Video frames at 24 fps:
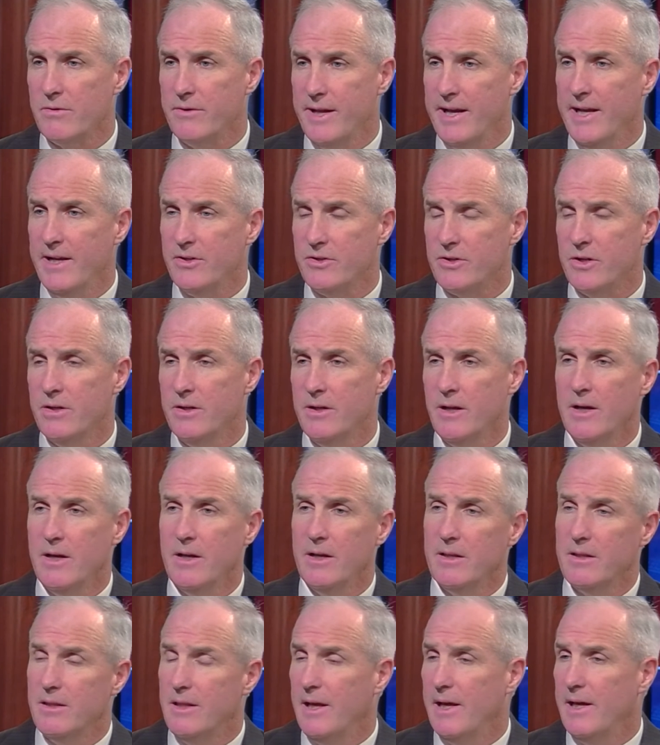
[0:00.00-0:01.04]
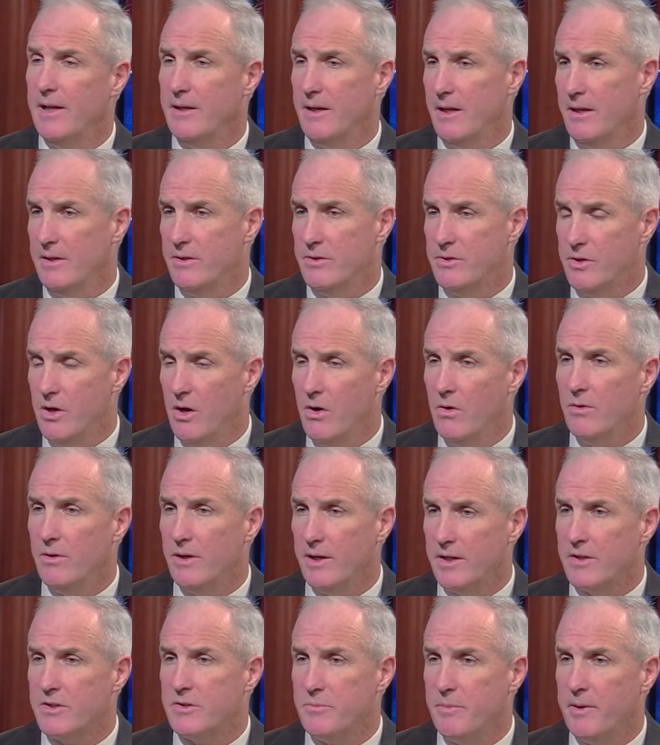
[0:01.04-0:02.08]
nation that don't
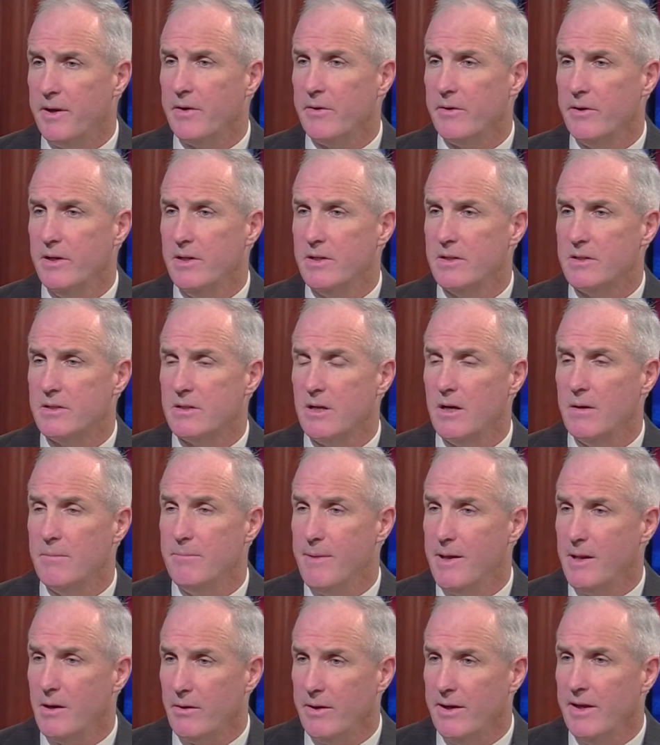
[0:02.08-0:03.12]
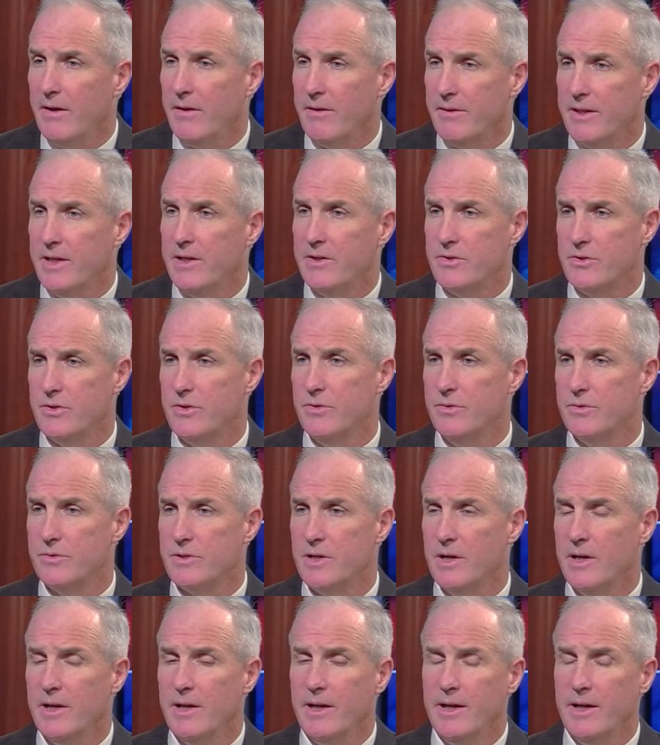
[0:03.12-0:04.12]
experience mental health issues,